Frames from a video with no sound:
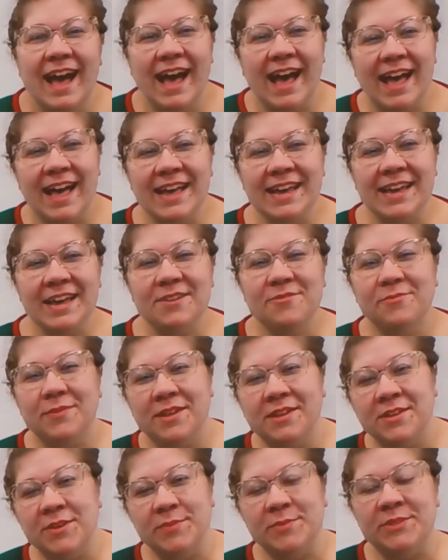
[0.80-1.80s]
Hi, and
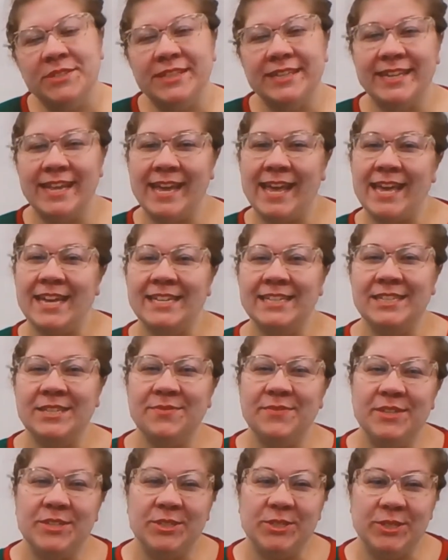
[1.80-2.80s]
welcome to the Lake Agassiz
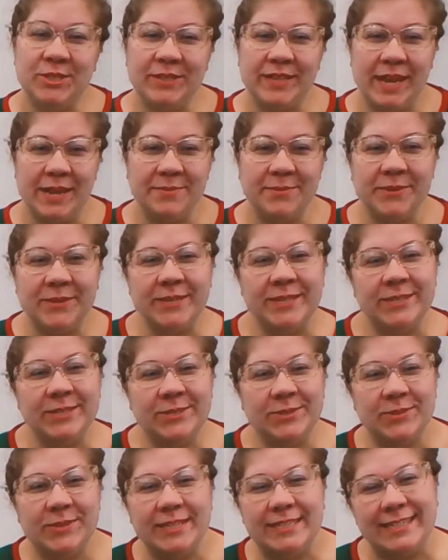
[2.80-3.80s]
Regional Library
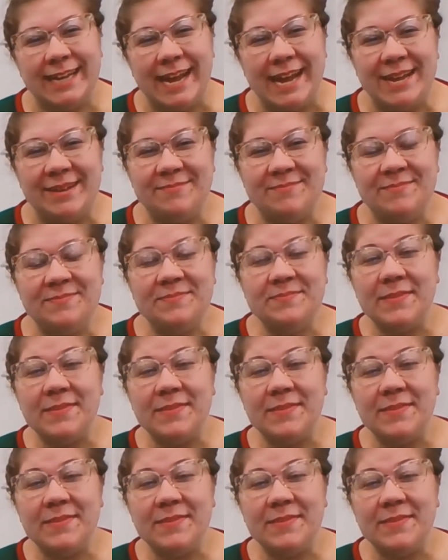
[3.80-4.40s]
Storytime.